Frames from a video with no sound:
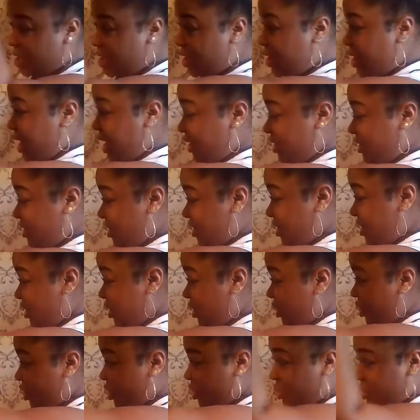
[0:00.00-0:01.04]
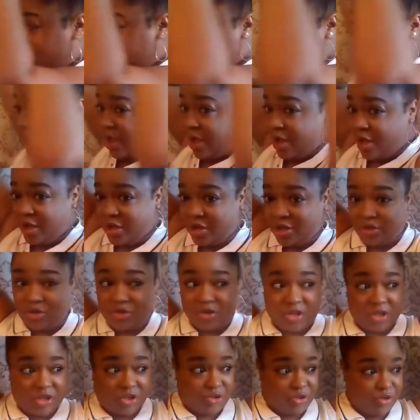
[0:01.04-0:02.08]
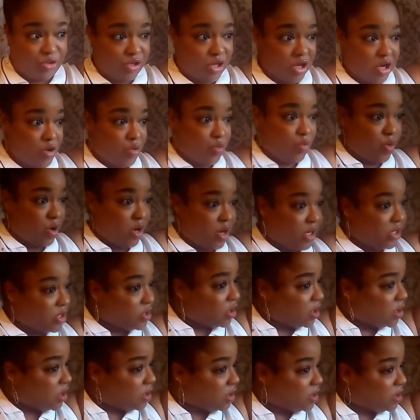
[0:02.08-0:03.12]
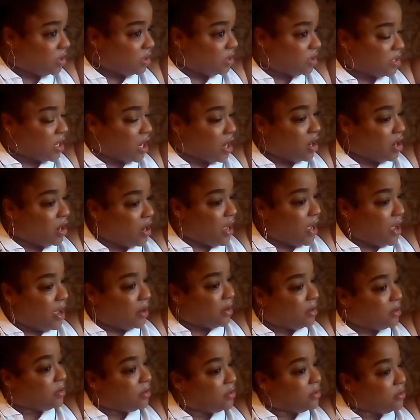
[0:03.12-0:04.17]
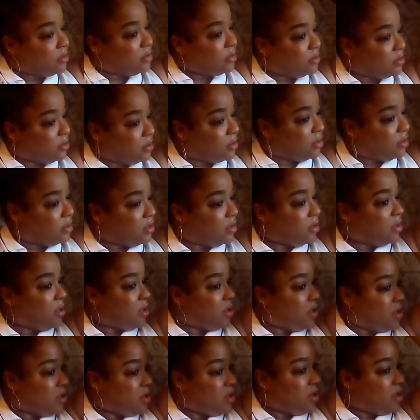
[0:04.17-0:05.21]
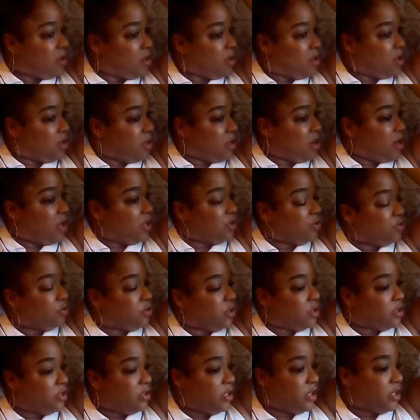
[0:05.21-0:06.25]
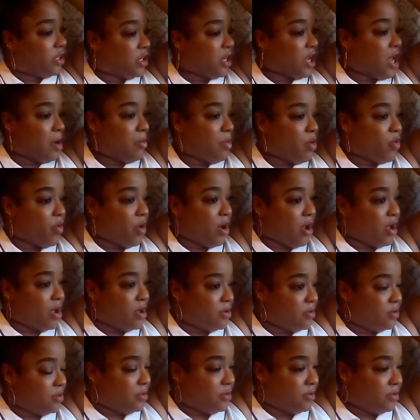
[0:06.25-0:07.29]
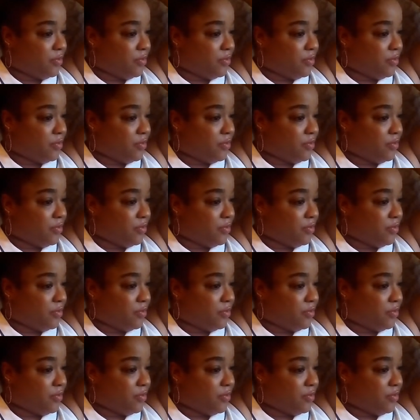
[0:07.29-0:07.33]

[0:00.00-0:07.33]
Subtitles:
that center so that you know where it's going to start at. And then as you let it come around,